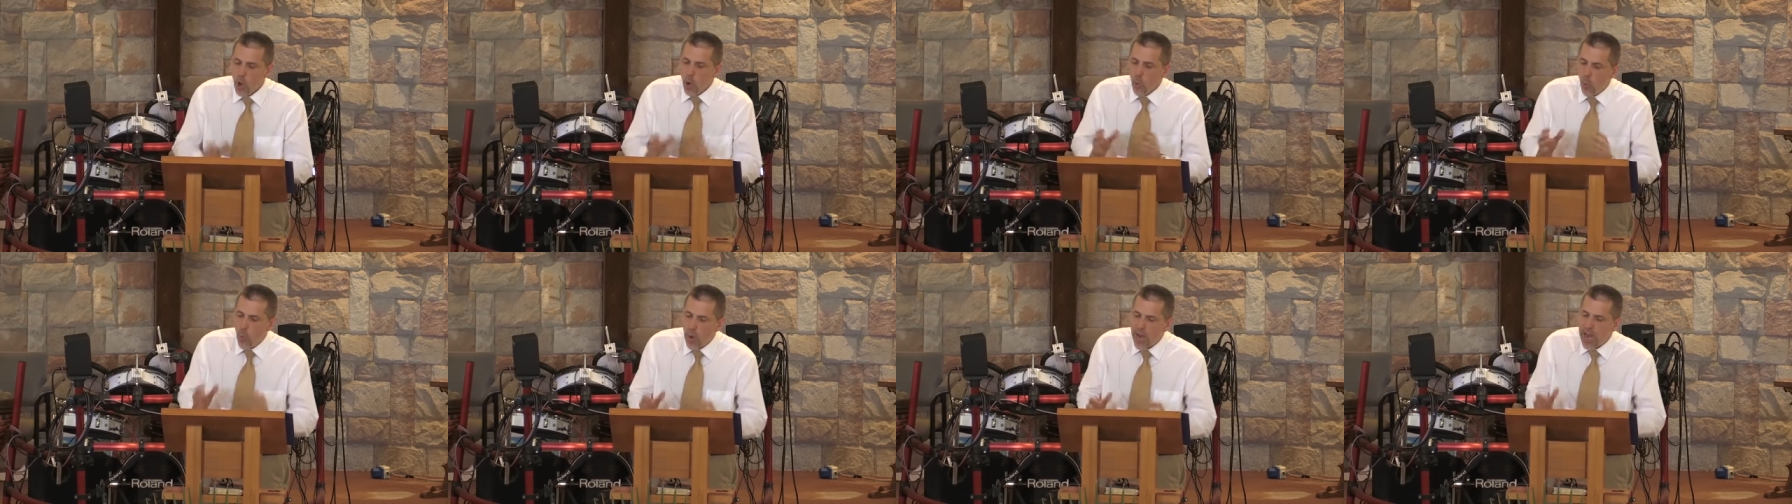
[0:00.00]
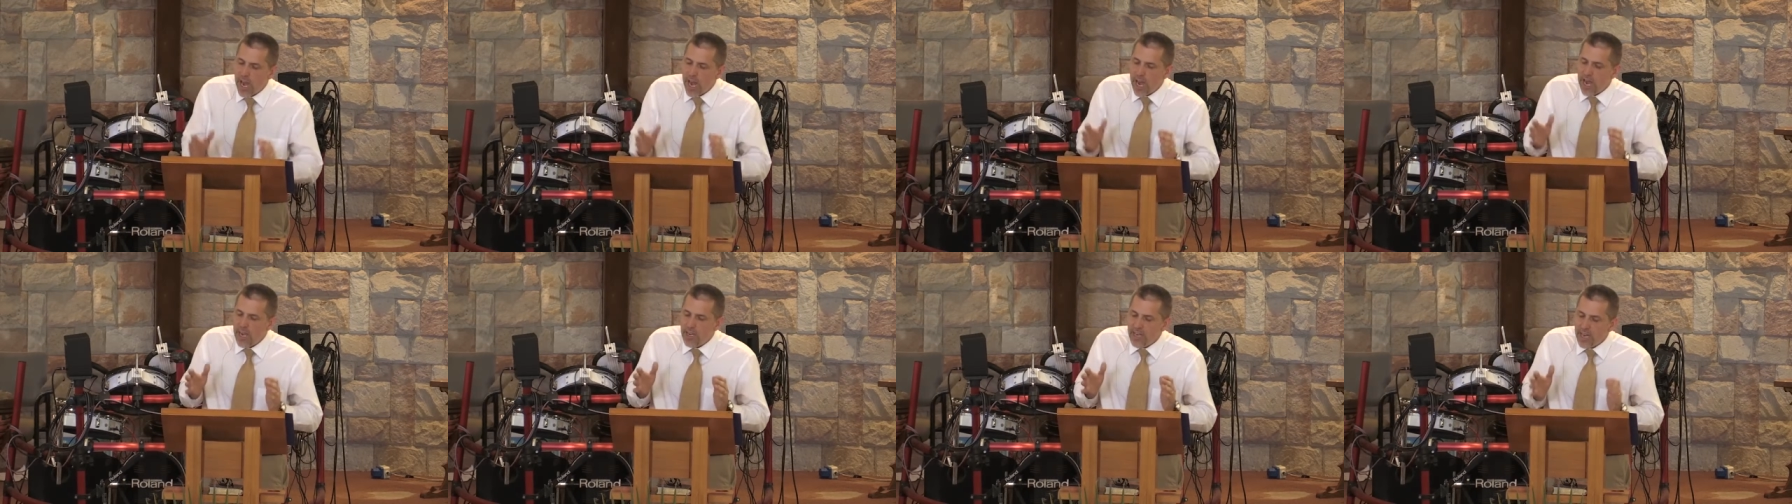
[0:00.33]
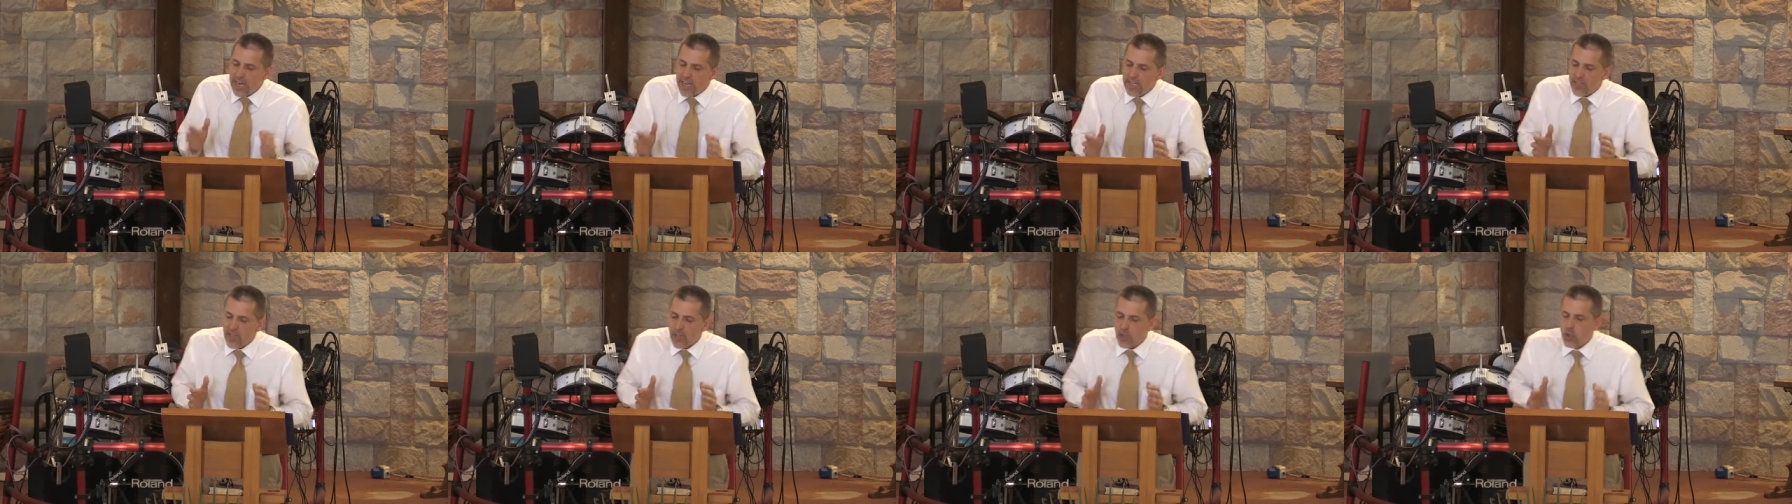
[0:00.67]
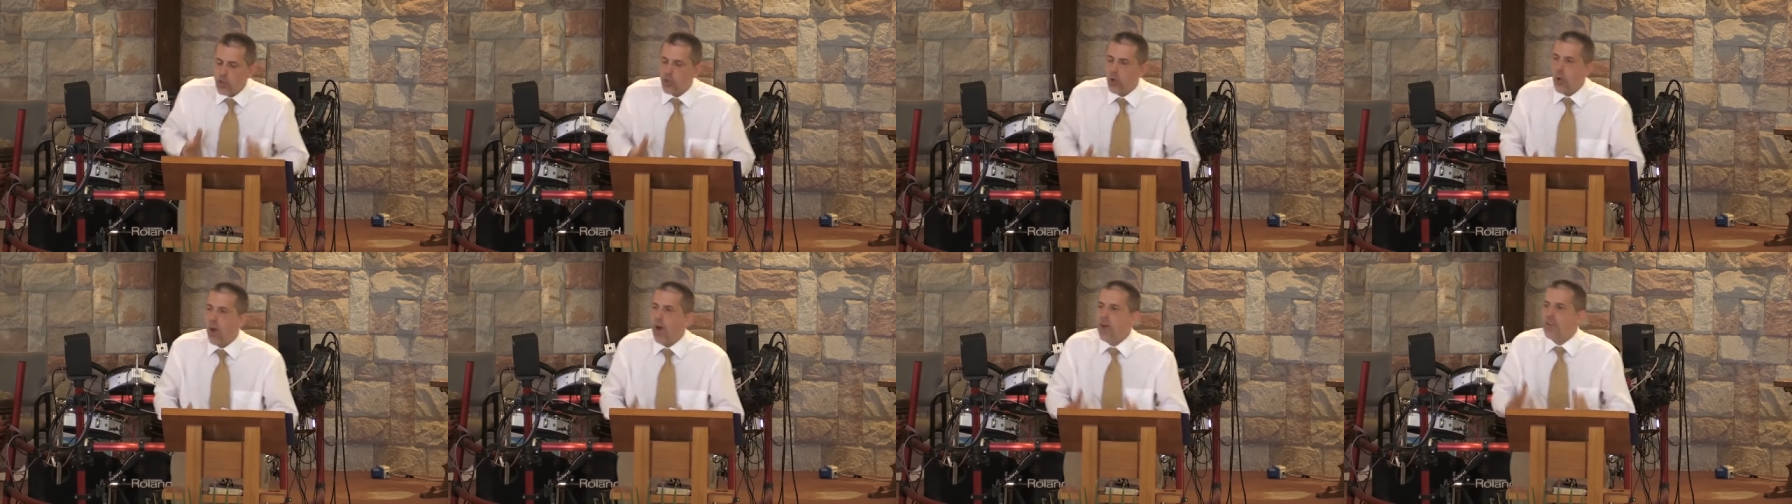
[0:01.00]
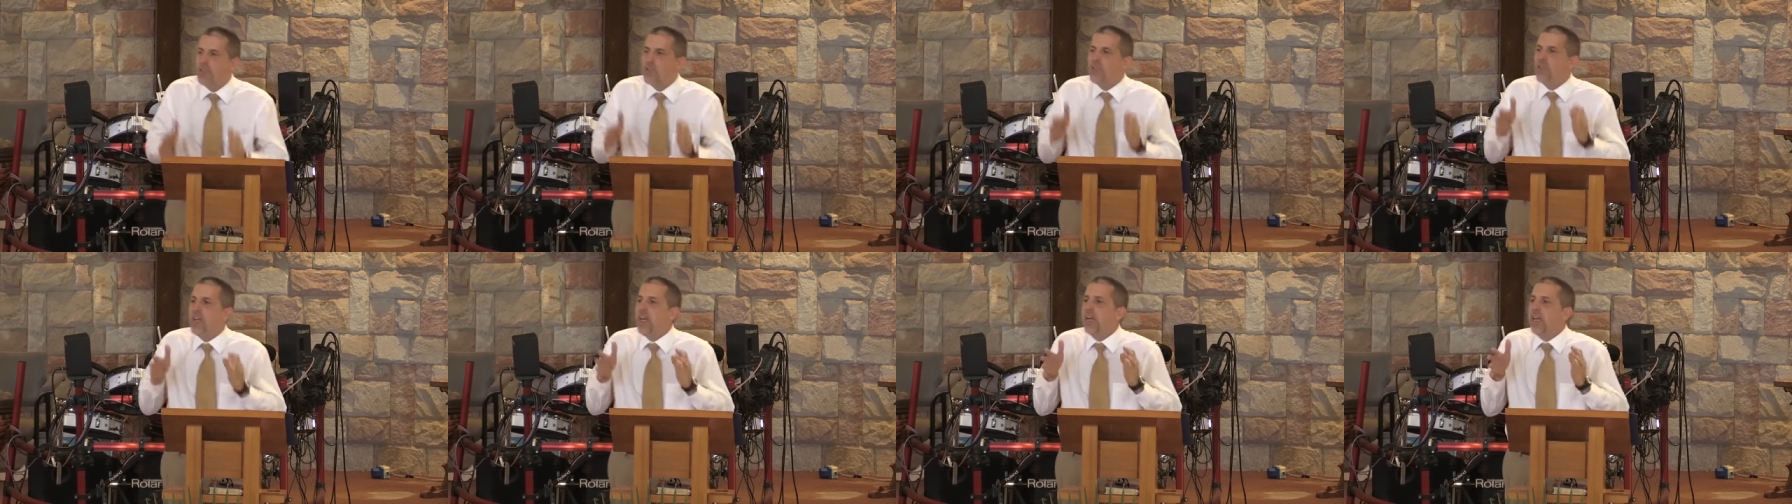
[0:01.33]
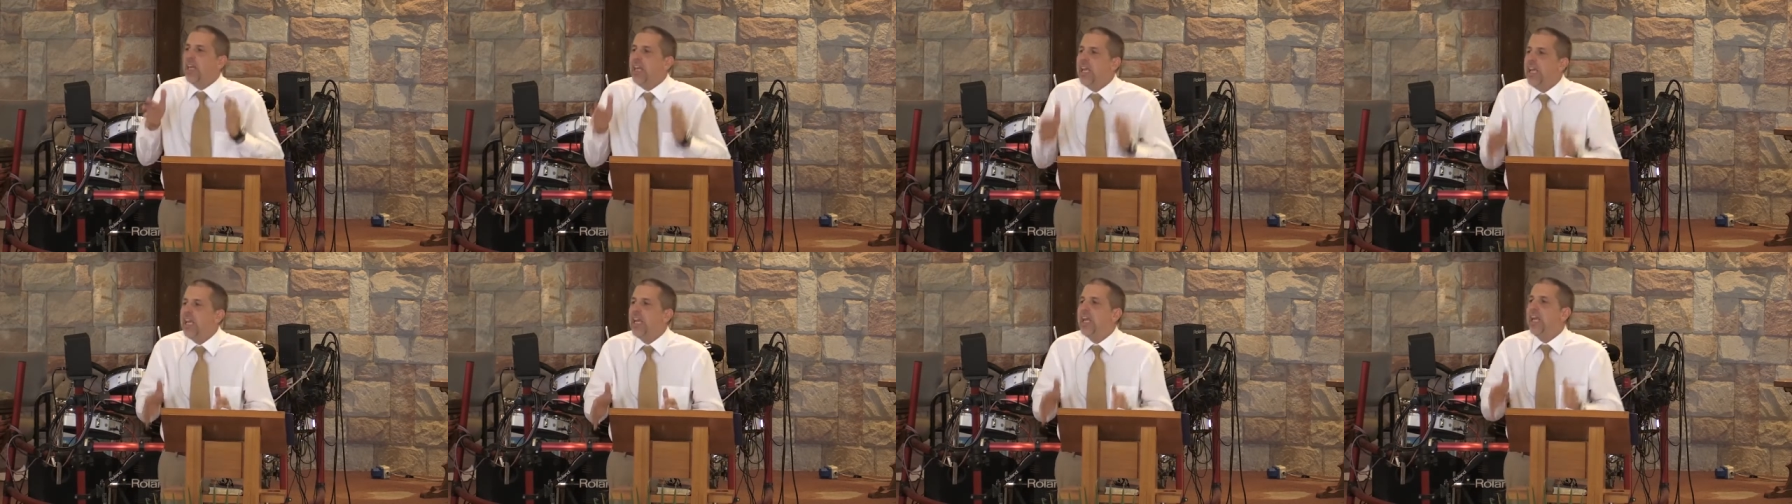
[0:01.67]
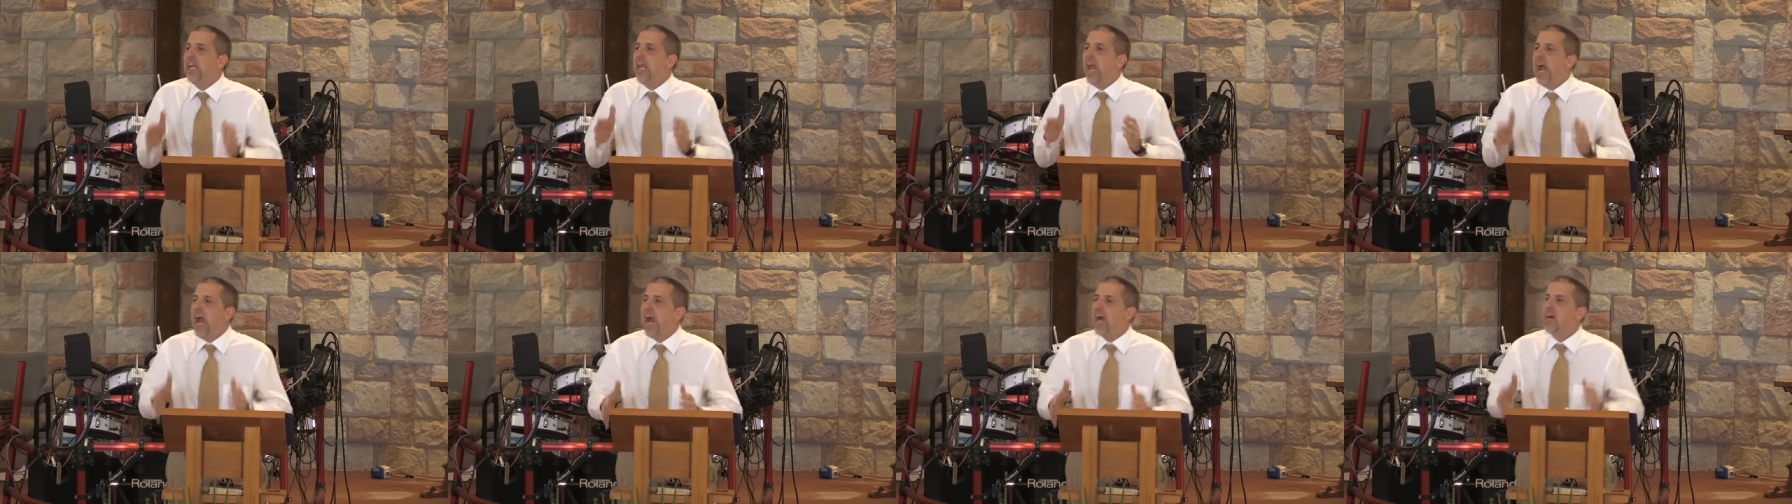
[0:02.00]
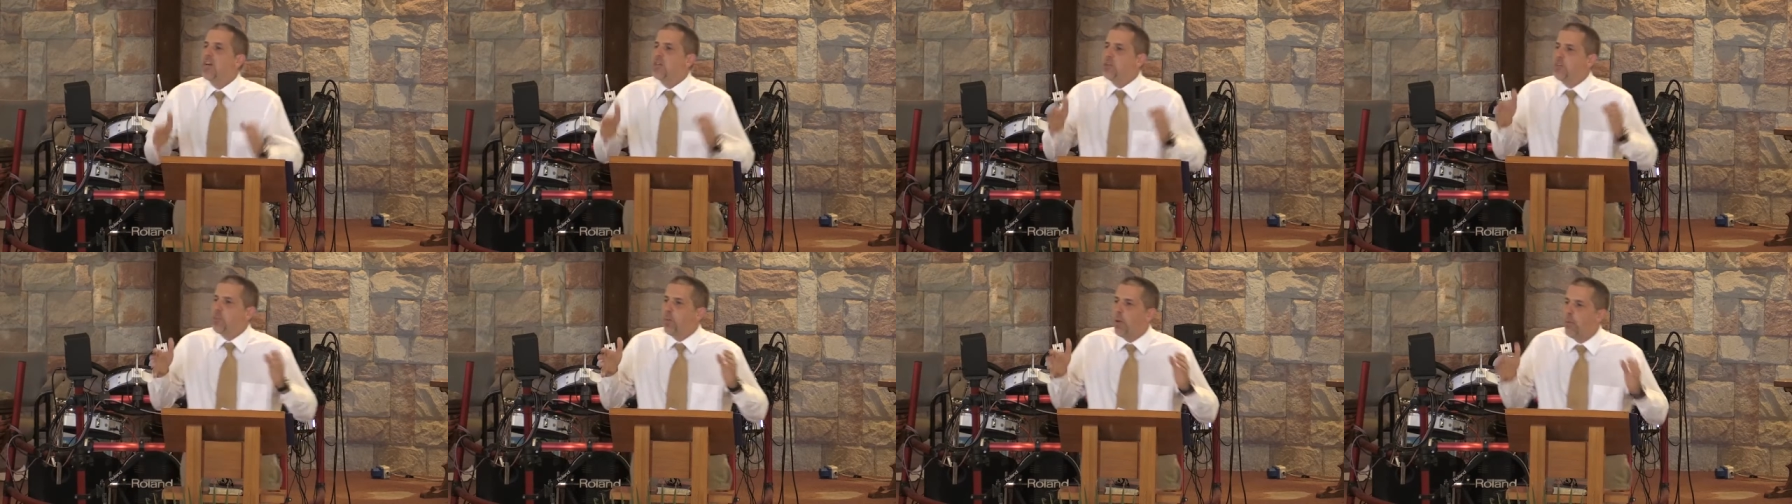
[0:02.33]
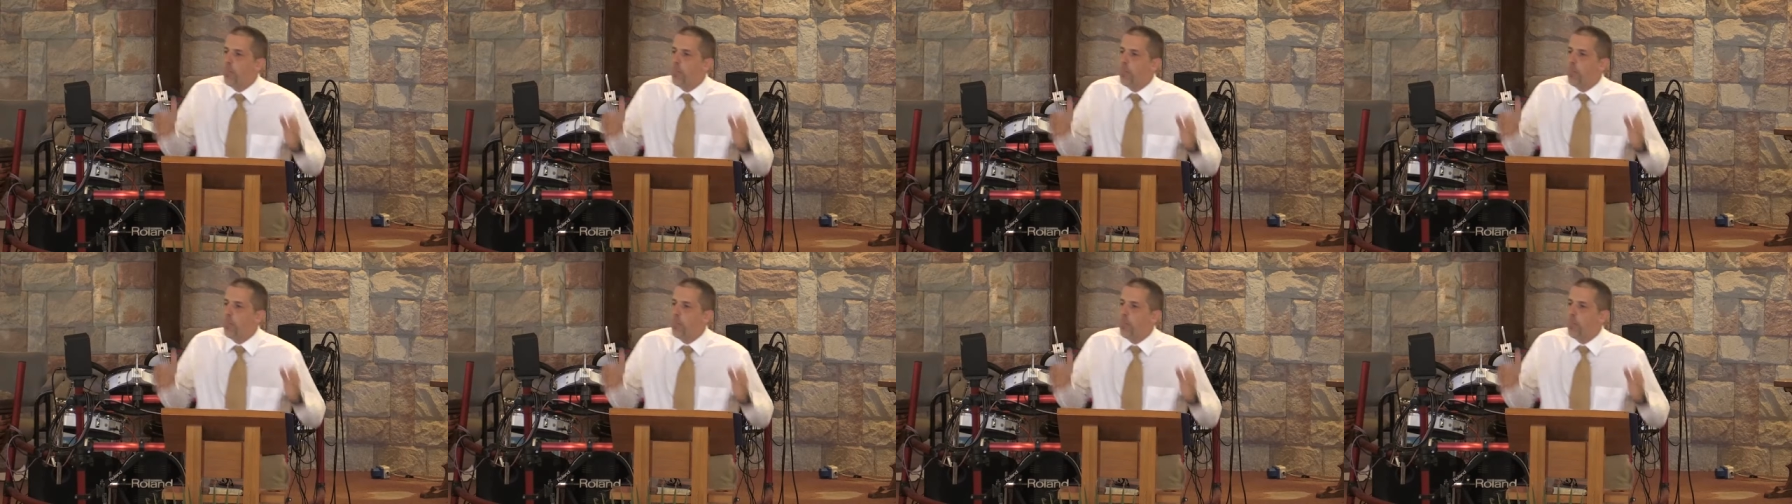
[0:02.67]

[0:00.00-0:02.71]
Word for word: we need to trust that He has